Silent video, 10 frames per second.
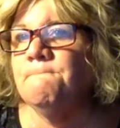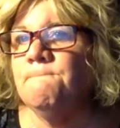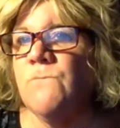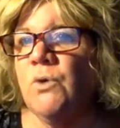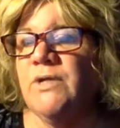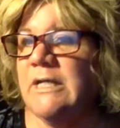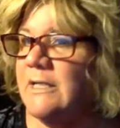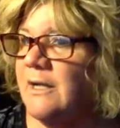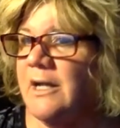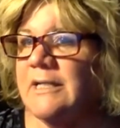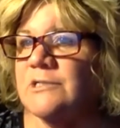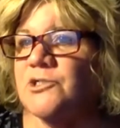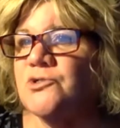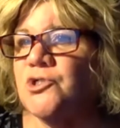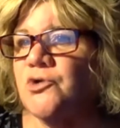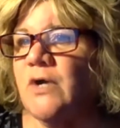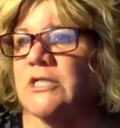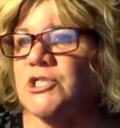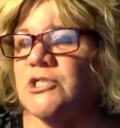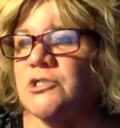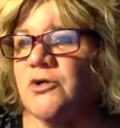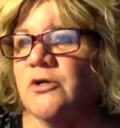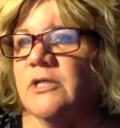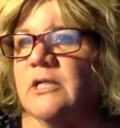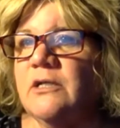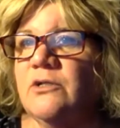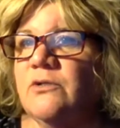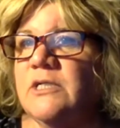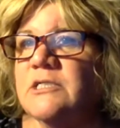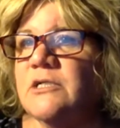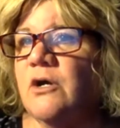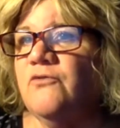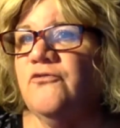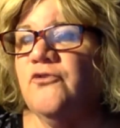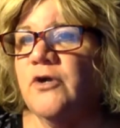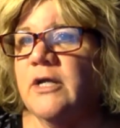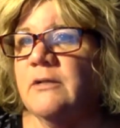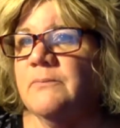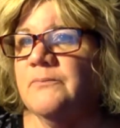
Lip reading: Monique, I answered your question, darling. You need to go for it.